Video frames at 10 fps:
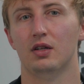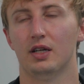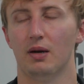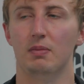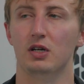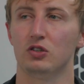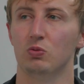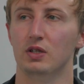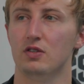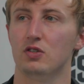like a
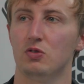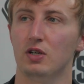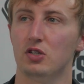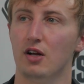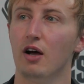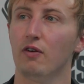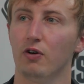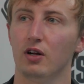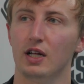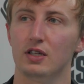must-win situation now
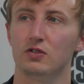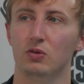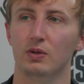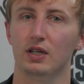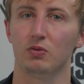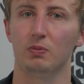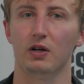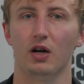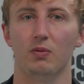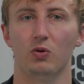for our last 2 weeks. We
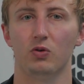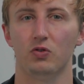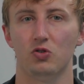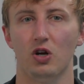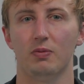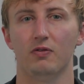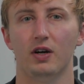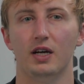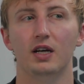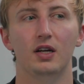play Immortals and
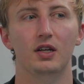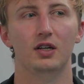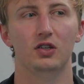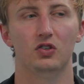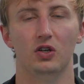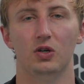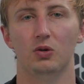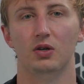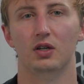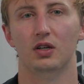Shopify,
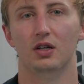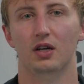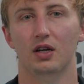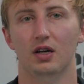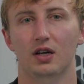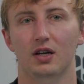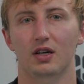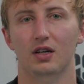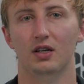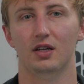so
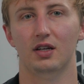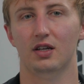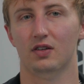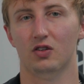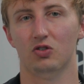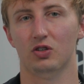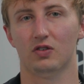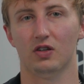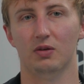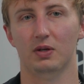essentially
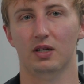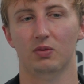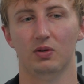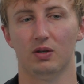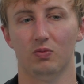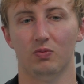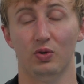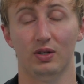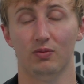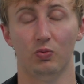it's going to be like
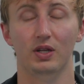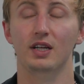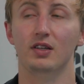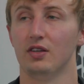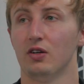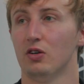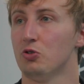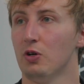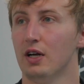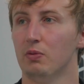we need to hit our
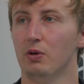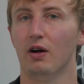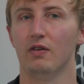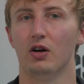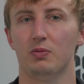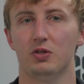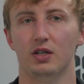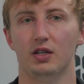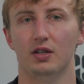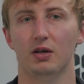stride. We don't have an
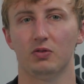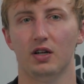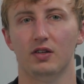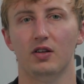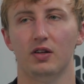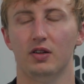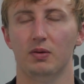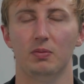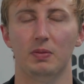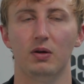option. And I was kind of telling
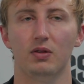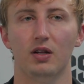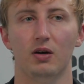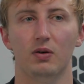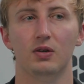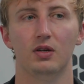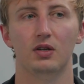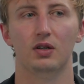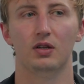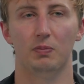them about how
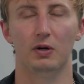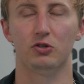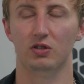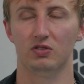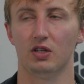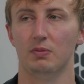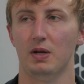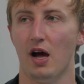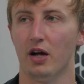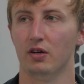the pressure is going to
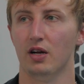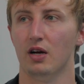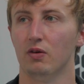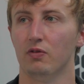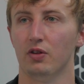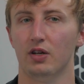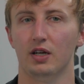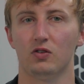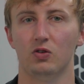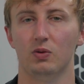be higher now for the
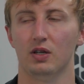next 2